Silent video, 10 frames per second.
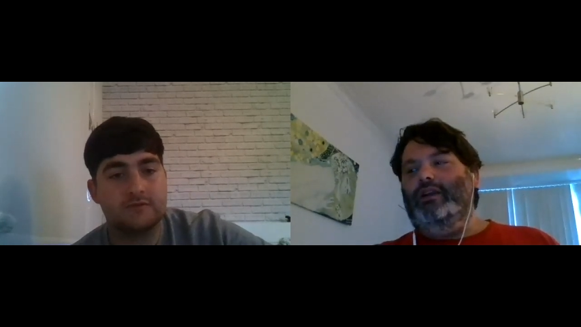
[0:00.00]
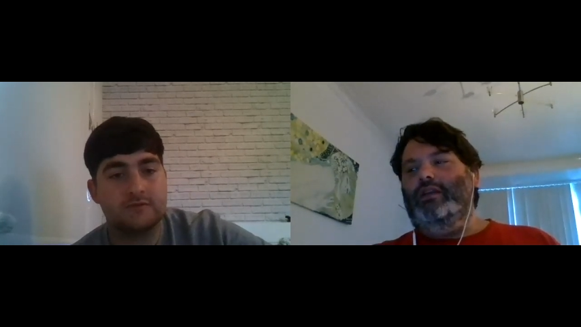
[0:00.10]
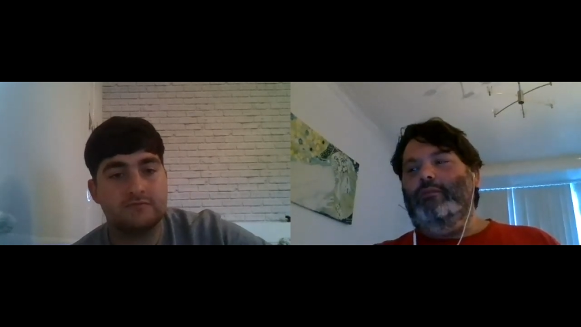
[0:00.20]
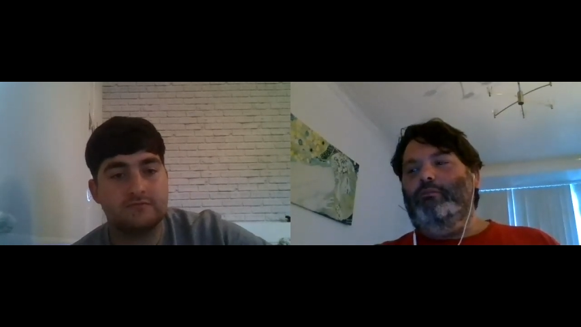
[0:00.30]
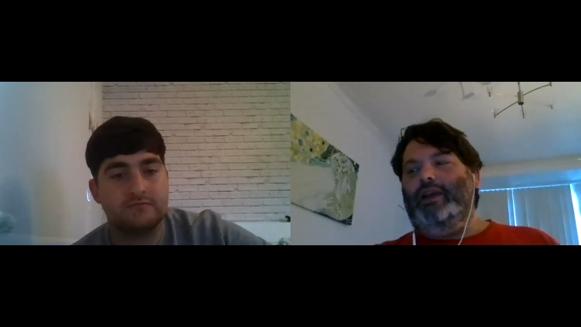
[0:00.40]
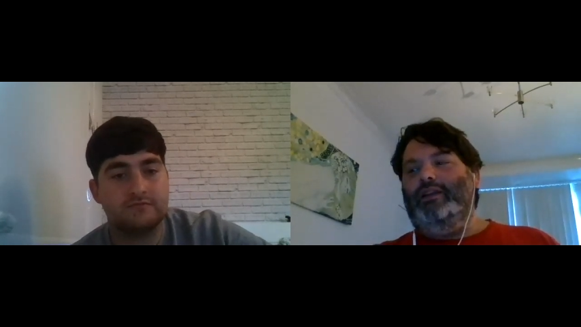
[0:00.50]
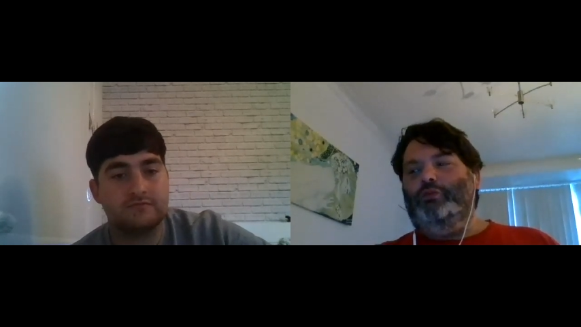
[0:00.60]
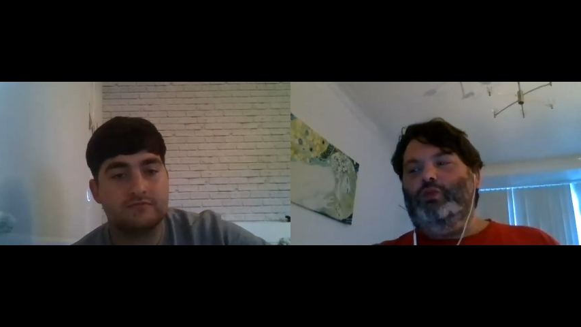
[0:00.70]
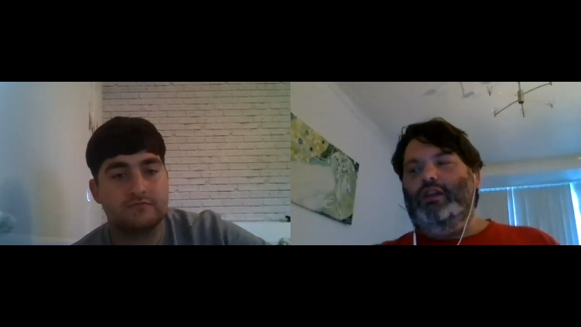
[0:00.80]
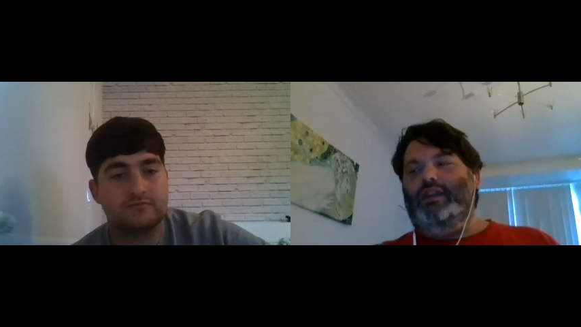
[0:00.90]
Speaker 1: and the
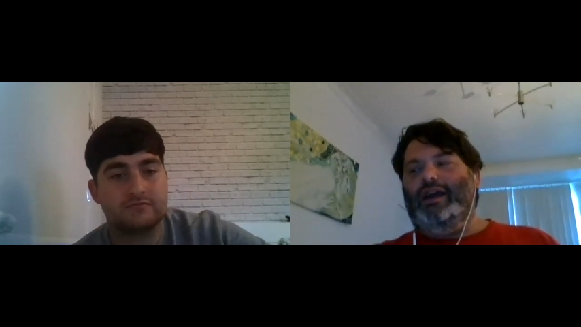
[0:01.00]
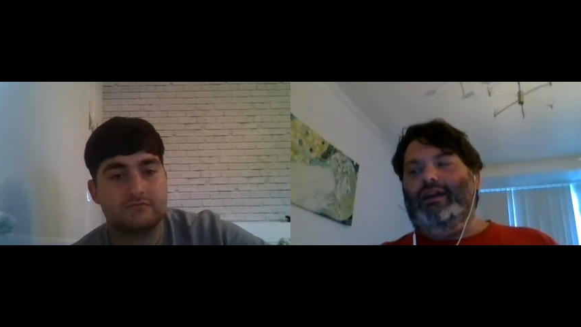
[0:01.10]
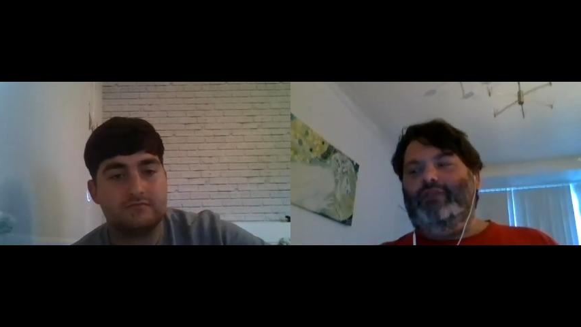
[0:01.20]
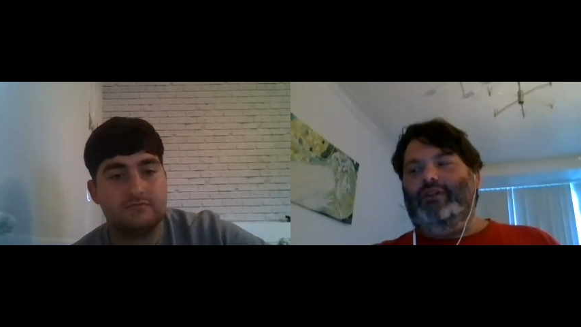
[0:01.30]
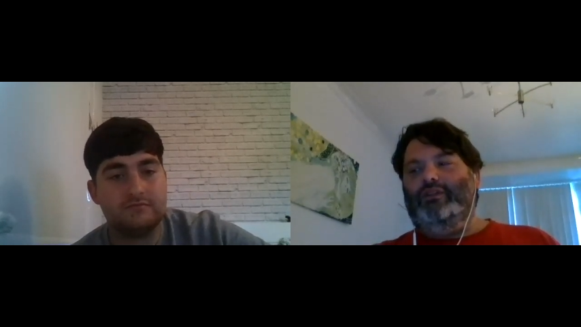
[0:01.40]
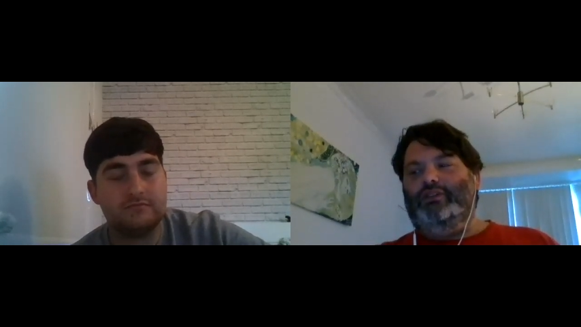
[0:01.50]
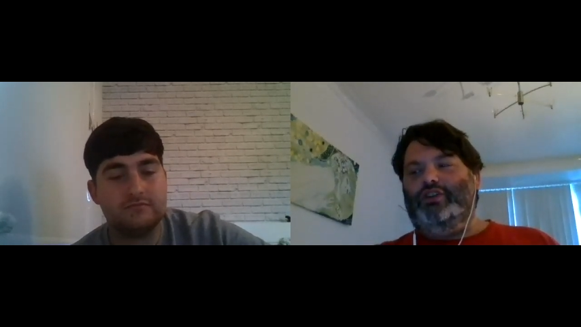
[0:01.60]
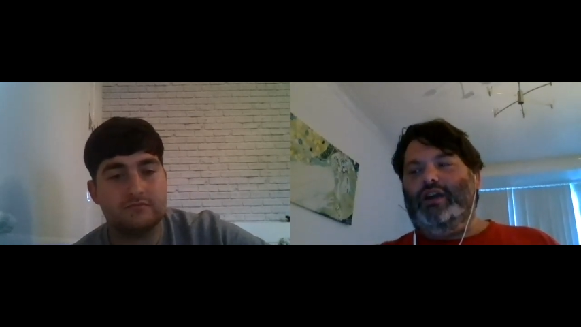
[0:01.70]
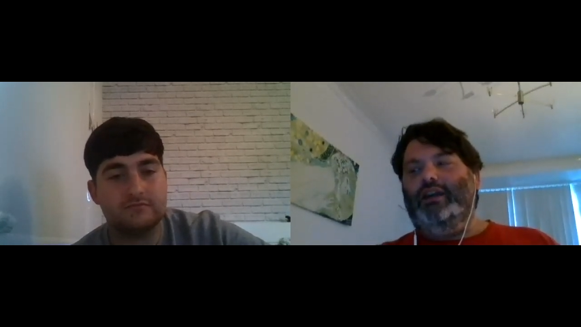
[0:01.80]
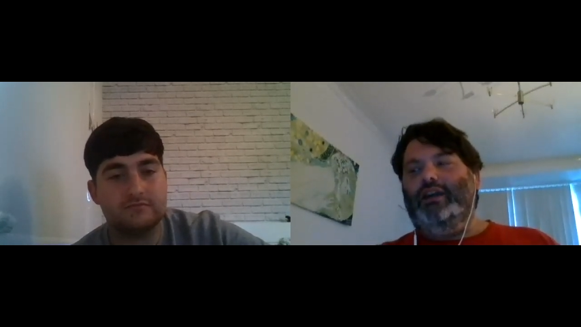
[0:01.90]
best one that I've ever
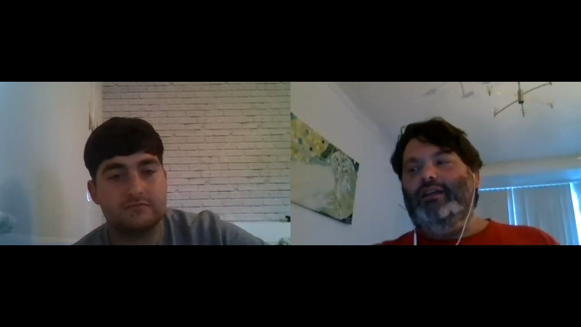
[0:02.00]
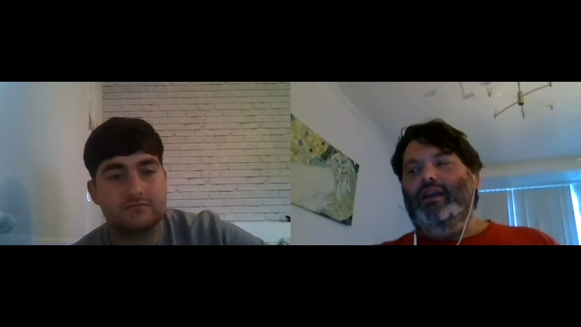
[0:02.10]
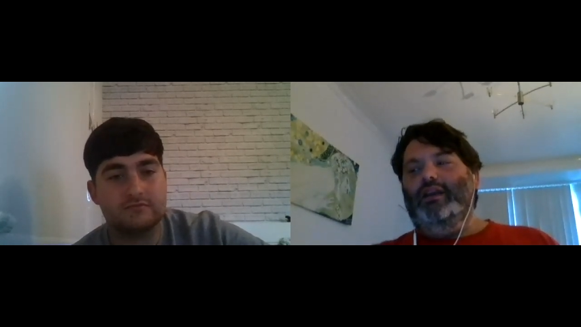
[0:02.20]
tried